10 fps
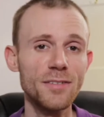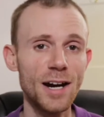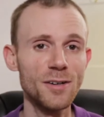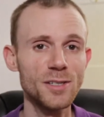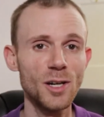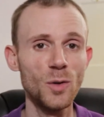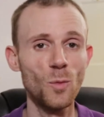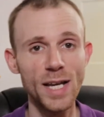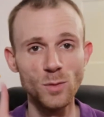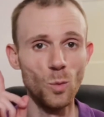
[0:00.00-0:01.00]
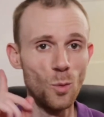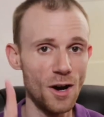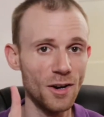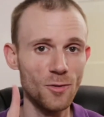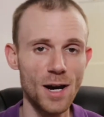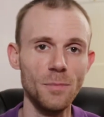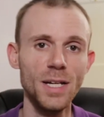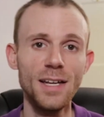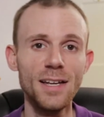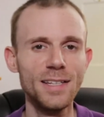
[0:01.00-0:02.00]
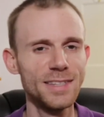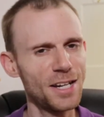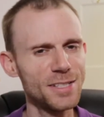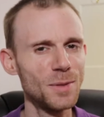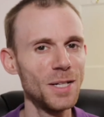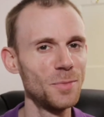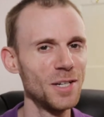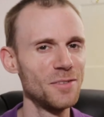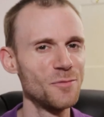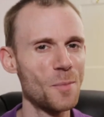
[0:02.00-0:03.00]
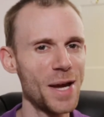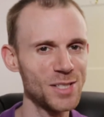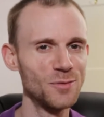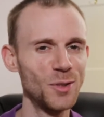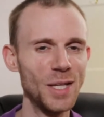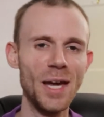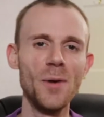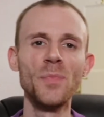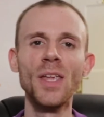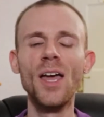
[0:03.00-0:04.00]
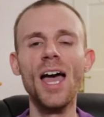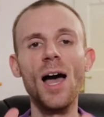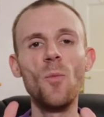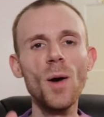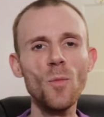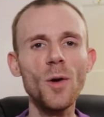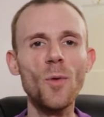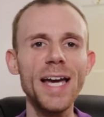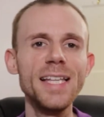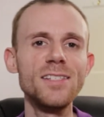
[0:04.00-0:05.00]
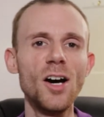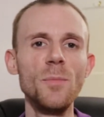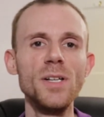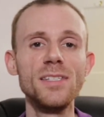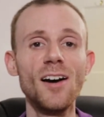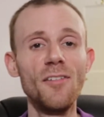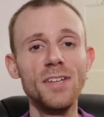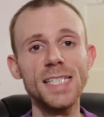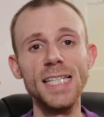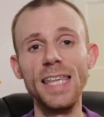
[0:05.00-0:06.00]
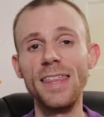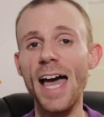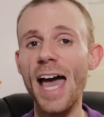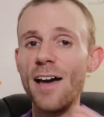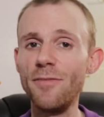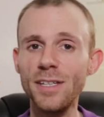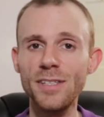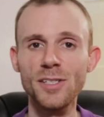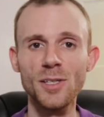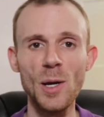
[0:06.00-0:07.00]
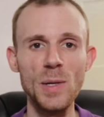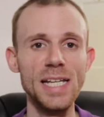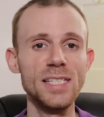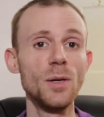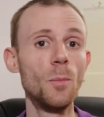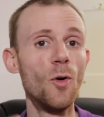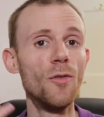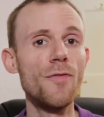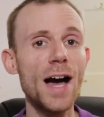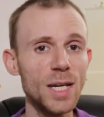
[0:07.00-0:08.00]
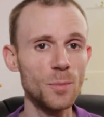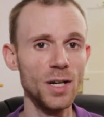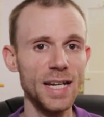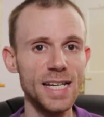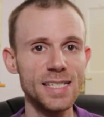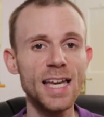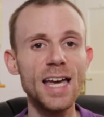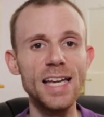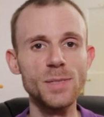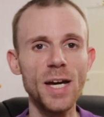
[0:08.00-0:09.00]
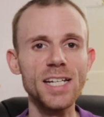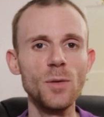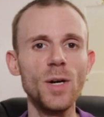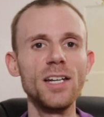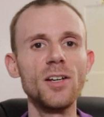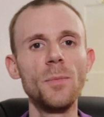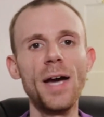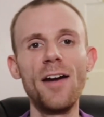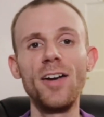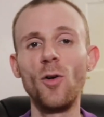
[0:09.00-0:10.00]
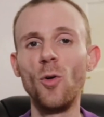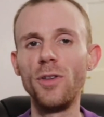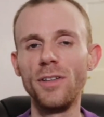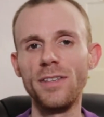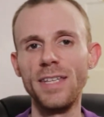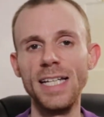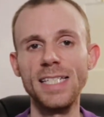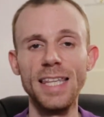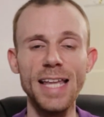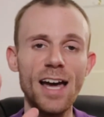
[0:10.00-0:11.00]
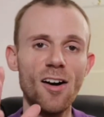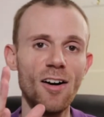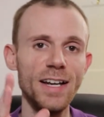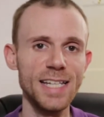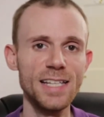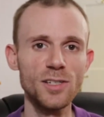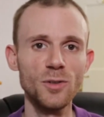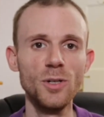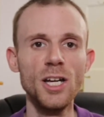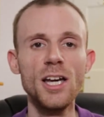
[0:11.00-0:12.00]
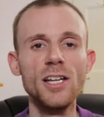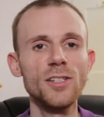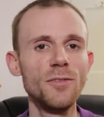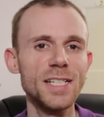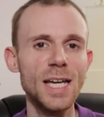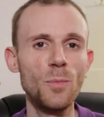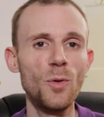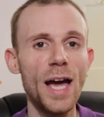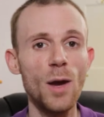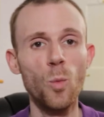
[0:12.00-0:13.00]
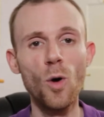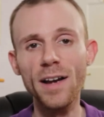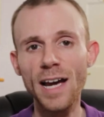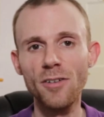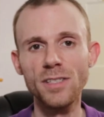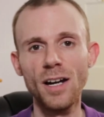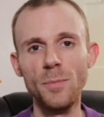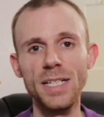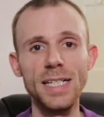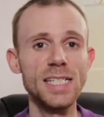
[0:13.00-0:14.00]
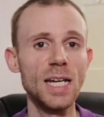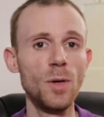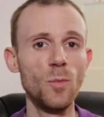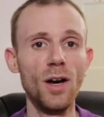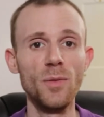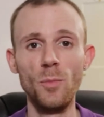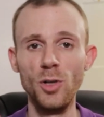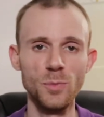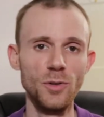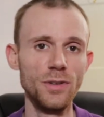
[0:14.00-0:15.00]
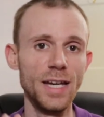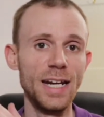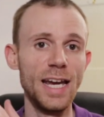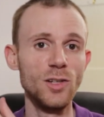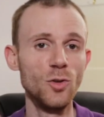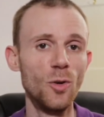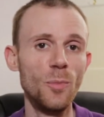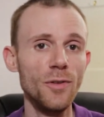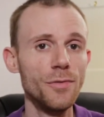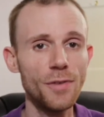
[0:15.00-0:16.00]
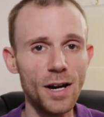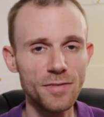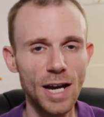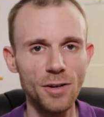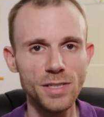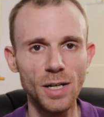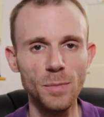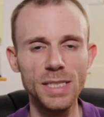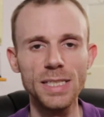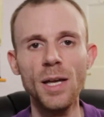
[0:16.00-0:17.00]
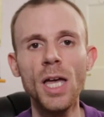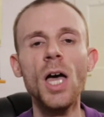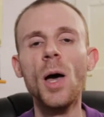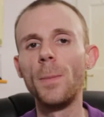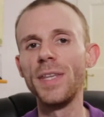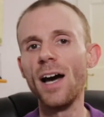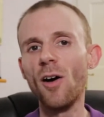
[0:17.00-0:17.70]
carat stone weighs 1 gram. Nice little bit of information for you there. And when we're weighing diamonds, obviously the heavier the stone is, the more valuable it is, especially when you're comparing all the other things and they are identical. So for example, a 1 carat diamond is going to be worth much more than a 0.5 carat diamond. But there